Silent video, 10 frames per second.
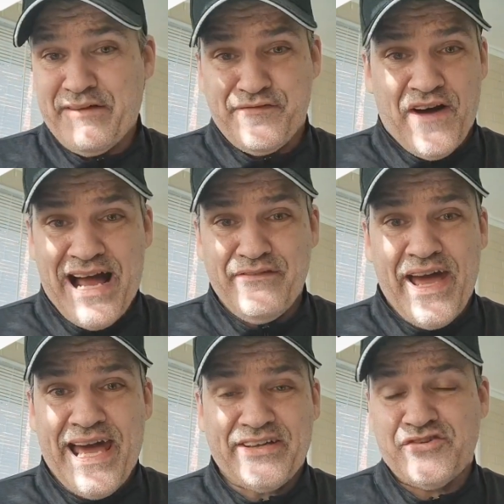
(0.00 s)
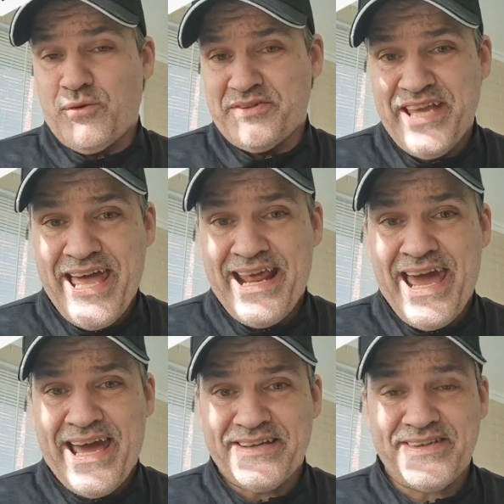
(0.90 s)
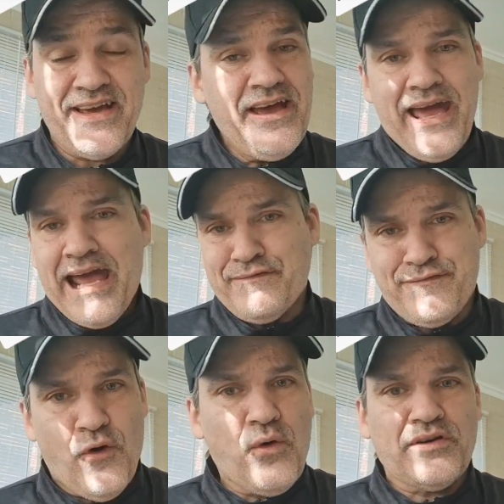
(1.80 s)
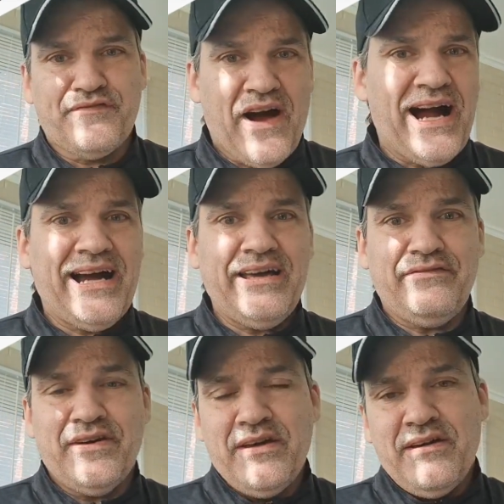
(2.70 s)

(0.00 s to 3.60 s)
at 5x or 10x at 4 and 5